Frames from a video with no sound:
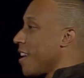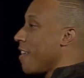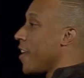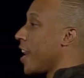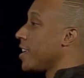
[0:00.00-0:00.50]

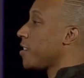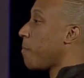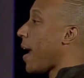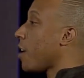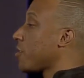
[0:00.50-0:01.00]
that he's
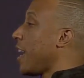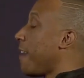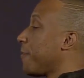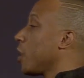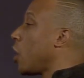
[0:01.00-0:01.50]
about to
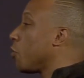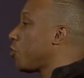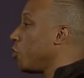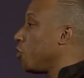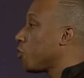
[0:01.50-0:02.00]
have to go
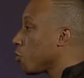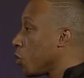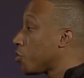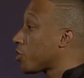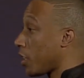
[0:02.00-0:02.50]
to
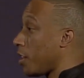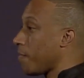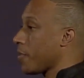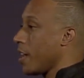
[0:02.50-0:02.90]
Jerusalem